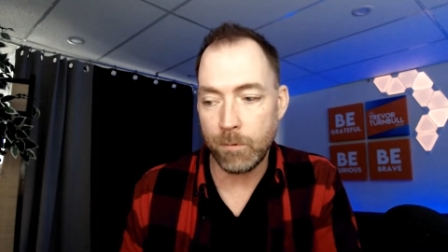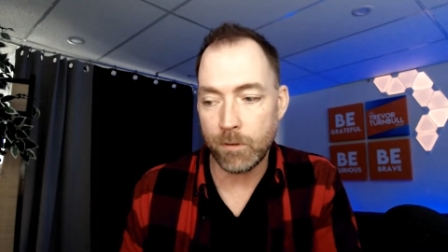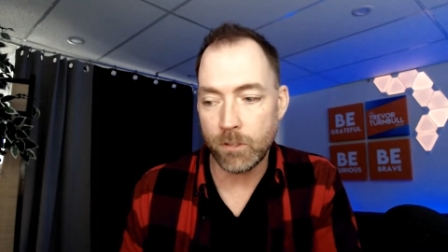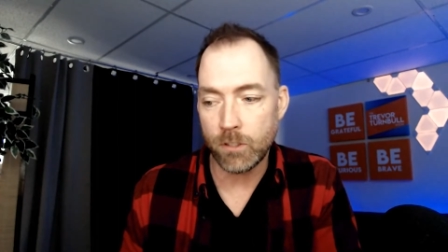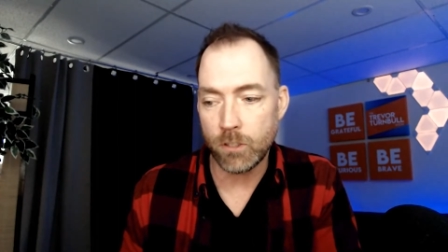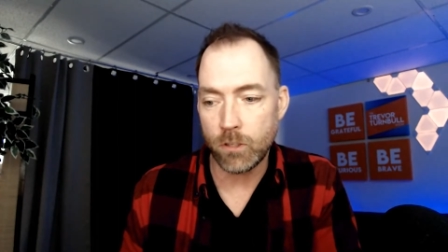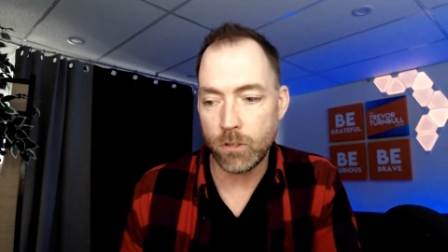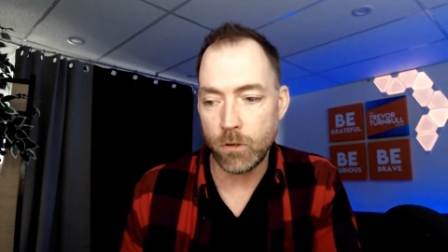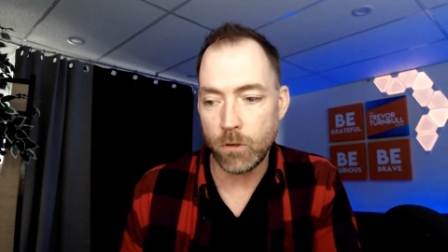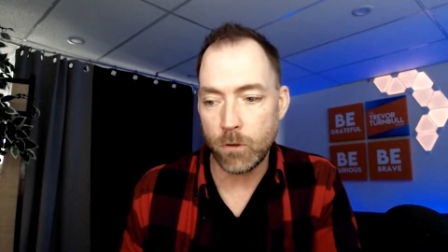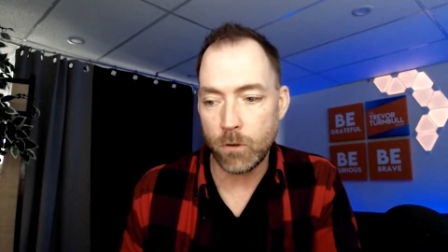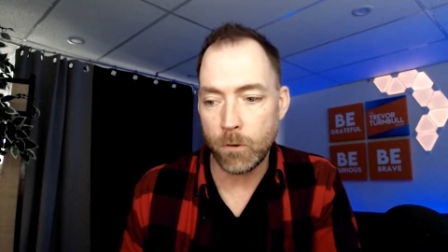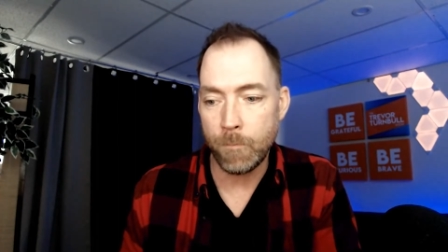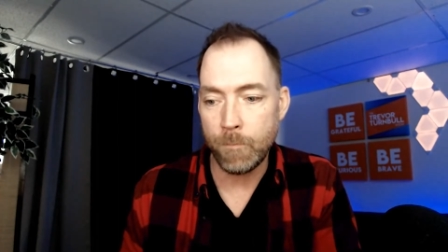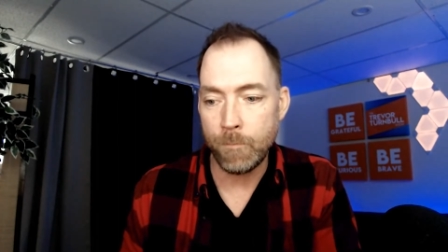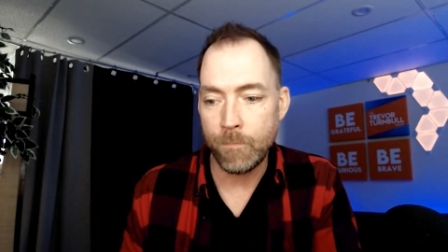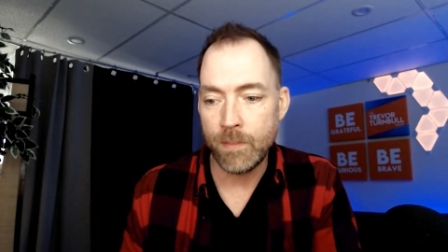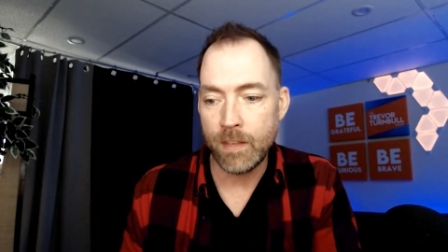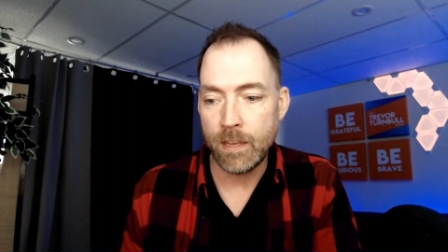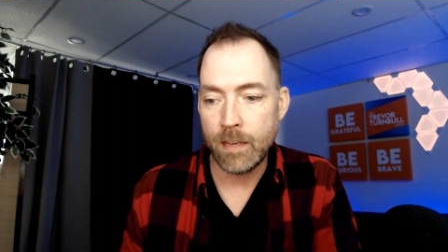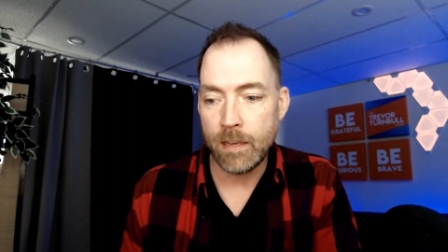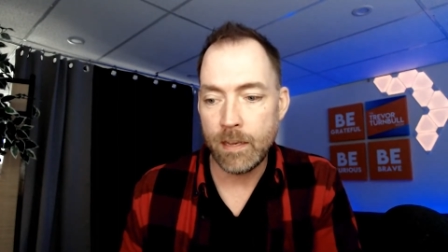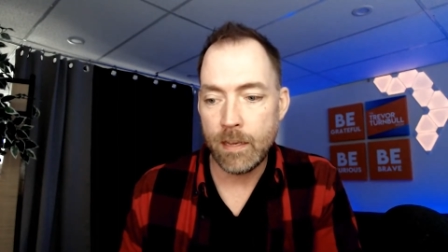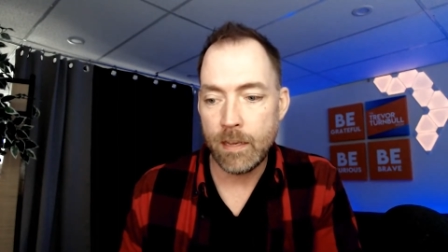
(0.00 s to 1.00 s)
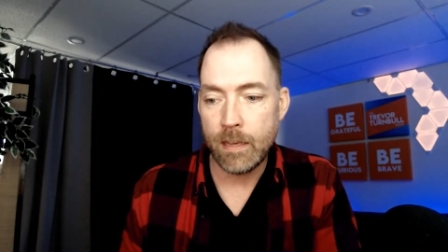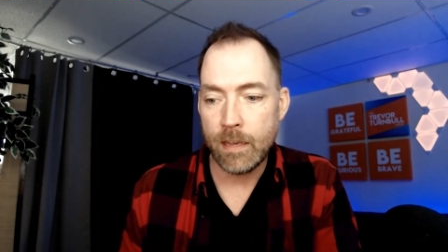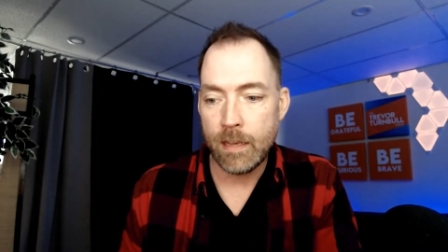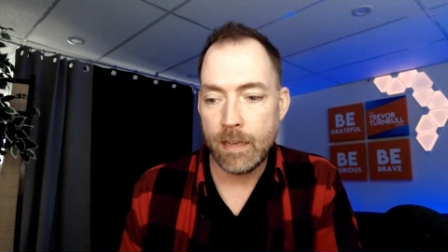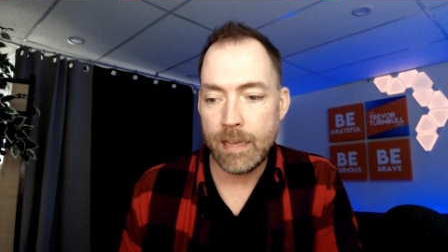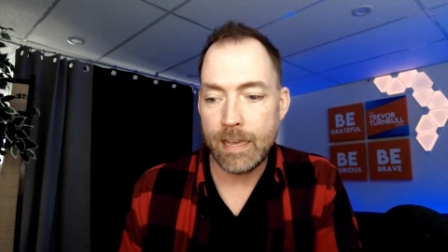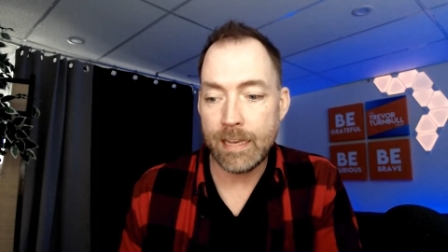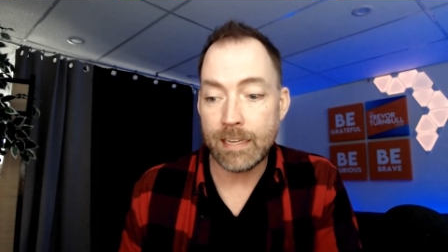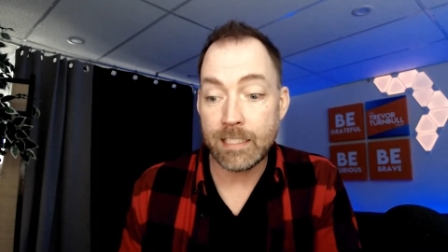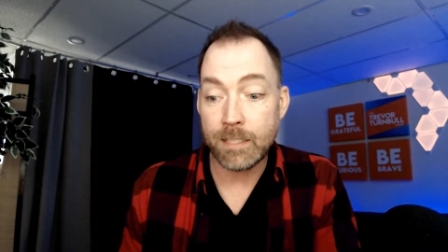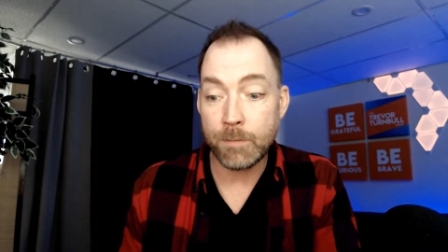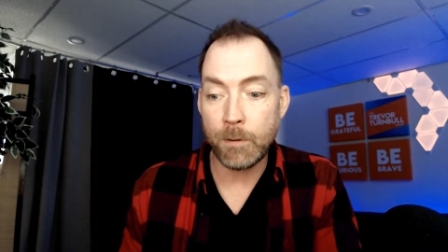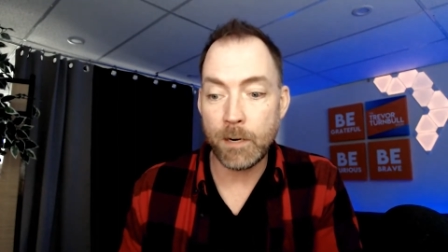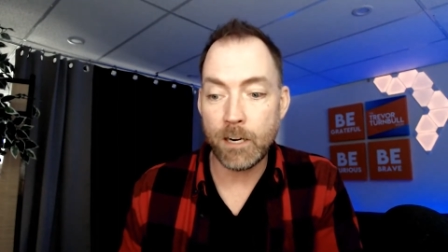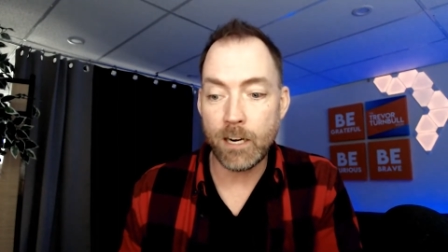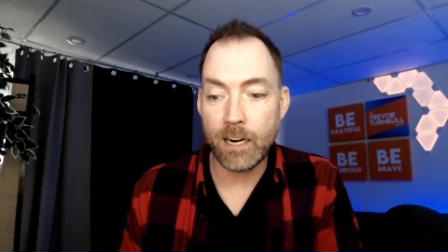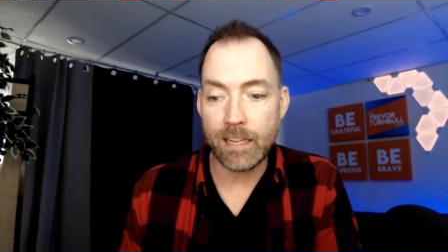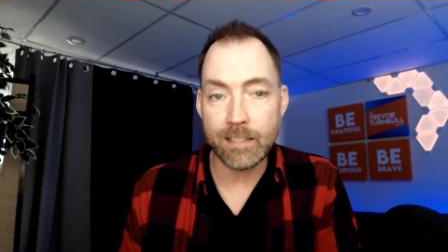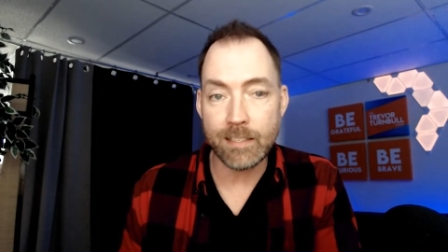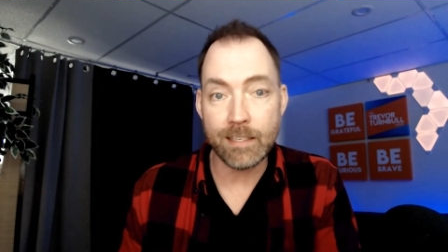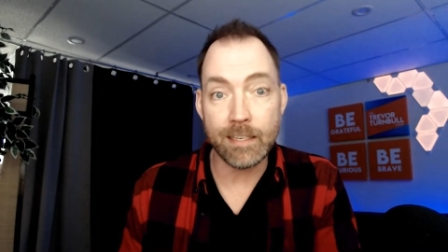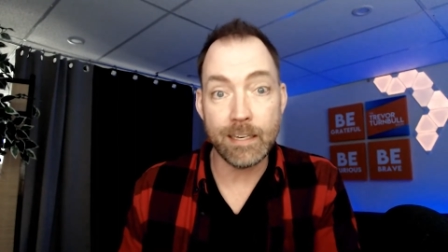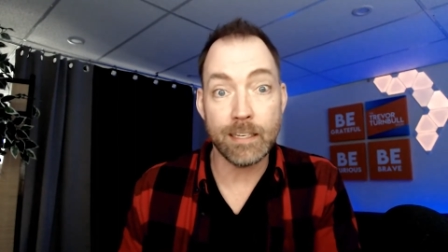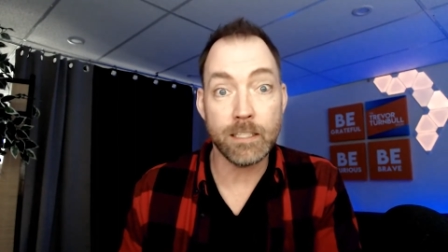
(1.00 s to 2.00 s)
to experience
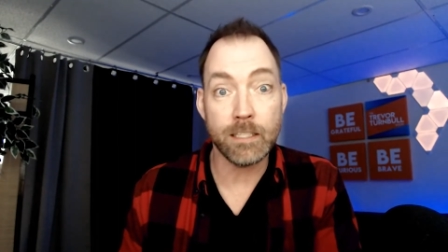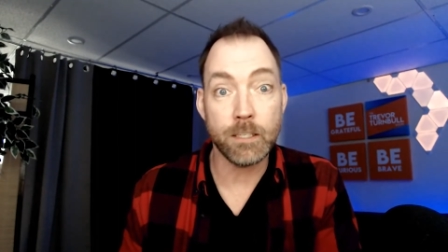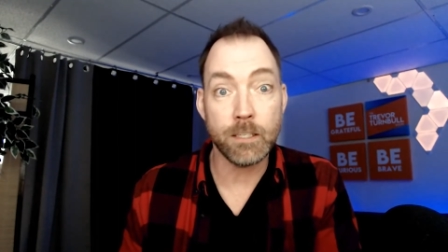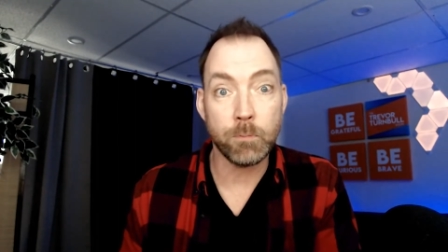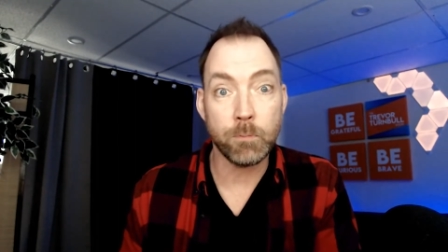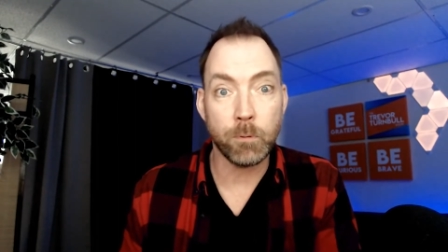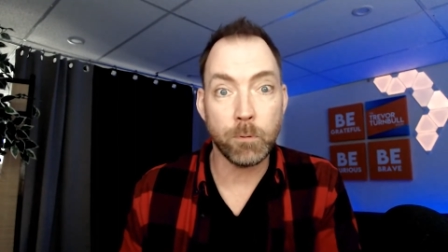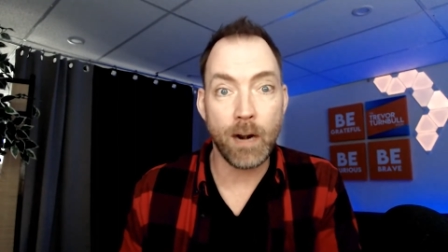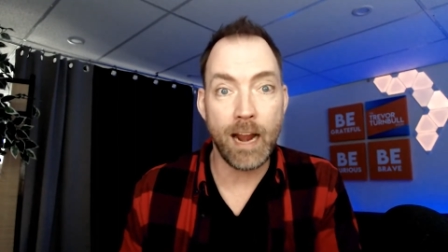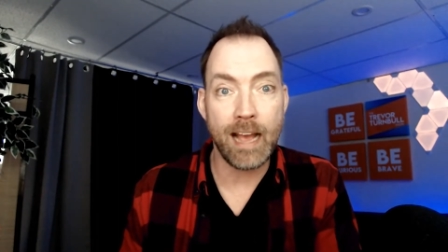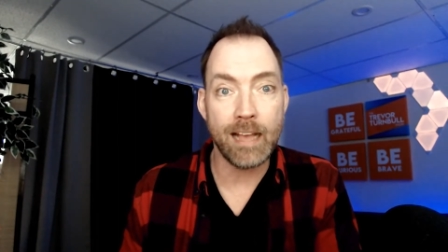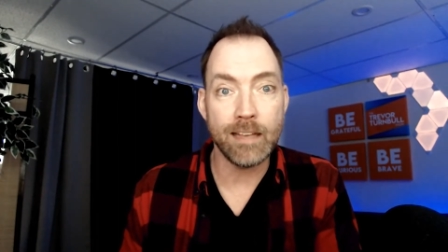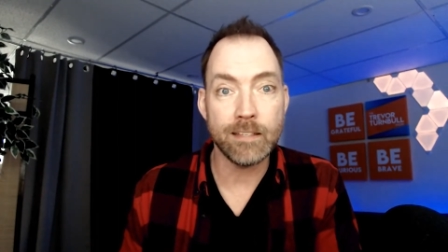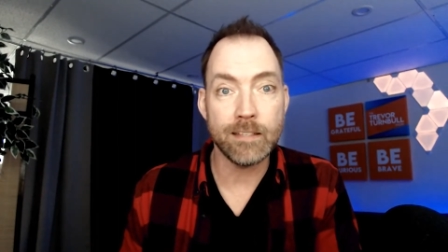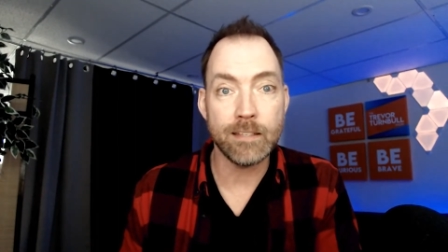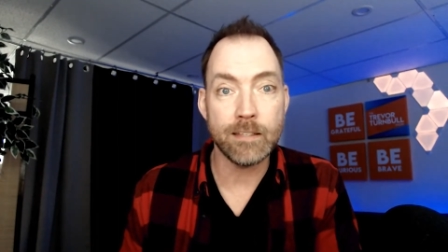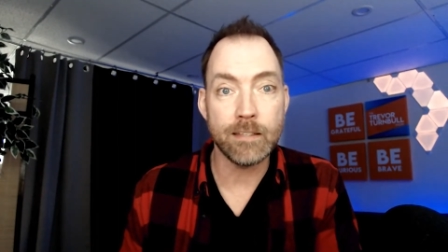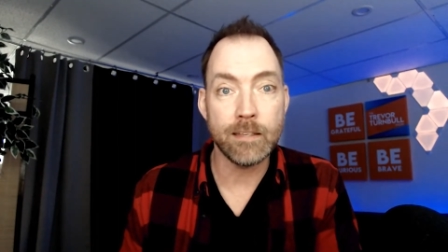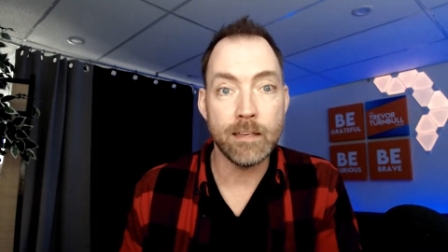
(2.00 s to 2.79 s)
and express